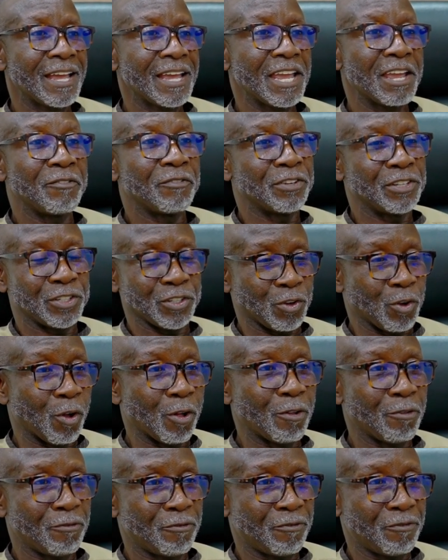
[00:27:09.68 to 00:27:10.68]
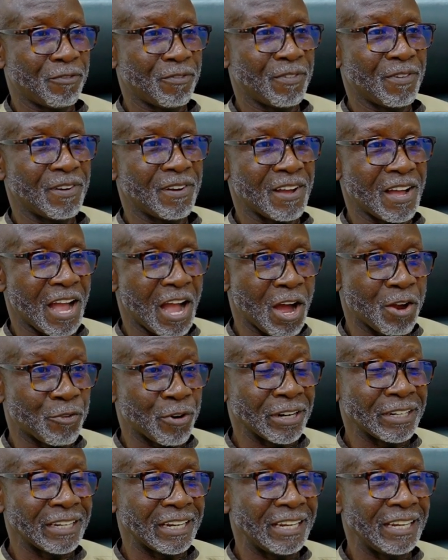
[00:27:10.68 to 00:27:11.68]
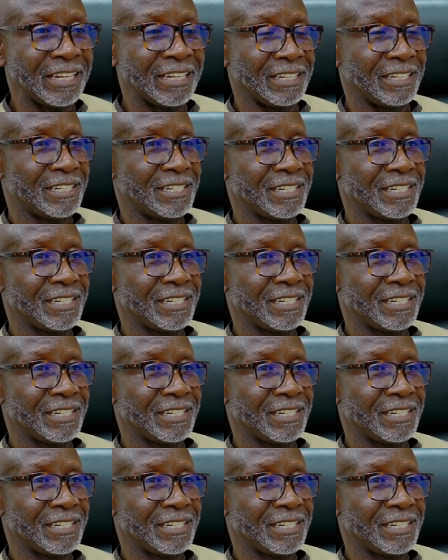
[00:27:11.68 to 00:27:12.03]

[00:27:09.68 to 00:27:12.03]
If it is golf, I run the lead.